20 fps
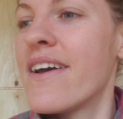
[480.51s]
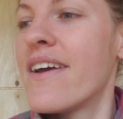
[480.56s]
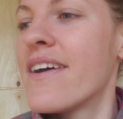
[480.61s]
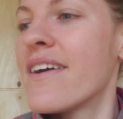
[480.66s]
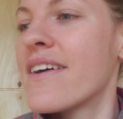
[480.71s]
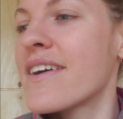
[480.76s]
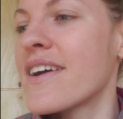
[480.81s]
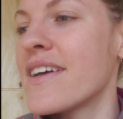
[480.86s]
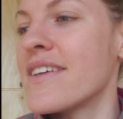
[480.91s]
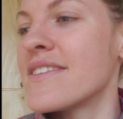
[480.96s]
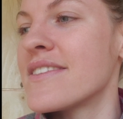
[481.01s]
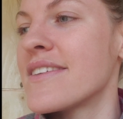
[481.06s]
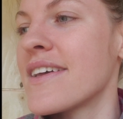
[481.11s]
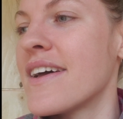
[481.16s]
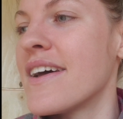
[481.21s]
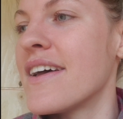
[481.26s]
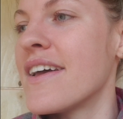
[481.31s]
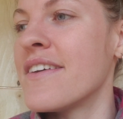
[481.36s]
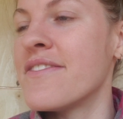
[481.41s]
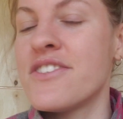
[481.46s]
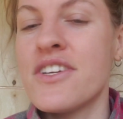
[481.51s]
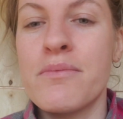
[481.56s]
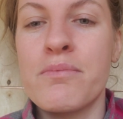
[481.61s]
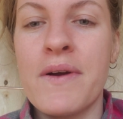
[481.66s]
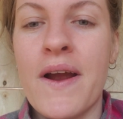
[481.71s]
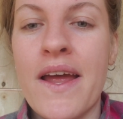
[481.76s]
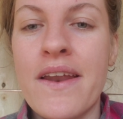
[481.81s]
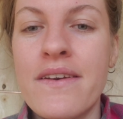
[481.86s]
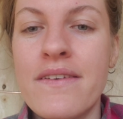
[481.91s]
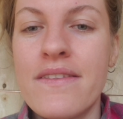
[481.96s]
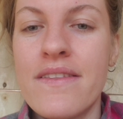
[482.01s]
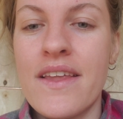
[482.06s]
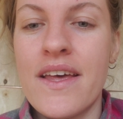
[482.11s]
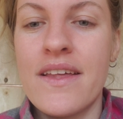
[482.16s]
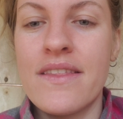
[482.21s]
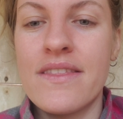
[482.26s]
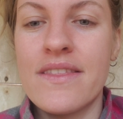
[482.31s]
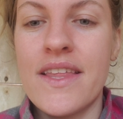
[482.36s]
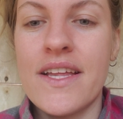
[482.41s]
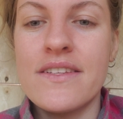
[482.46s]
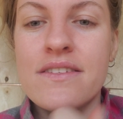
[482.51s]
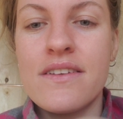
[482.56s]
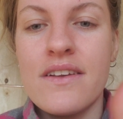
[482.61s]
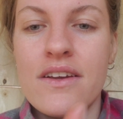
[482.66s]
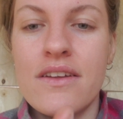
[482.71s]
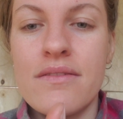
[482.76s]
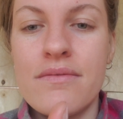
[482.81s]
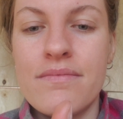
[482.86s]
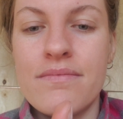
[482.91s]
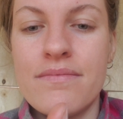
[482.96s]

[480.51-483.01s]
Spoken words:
because if she bred, then that's good.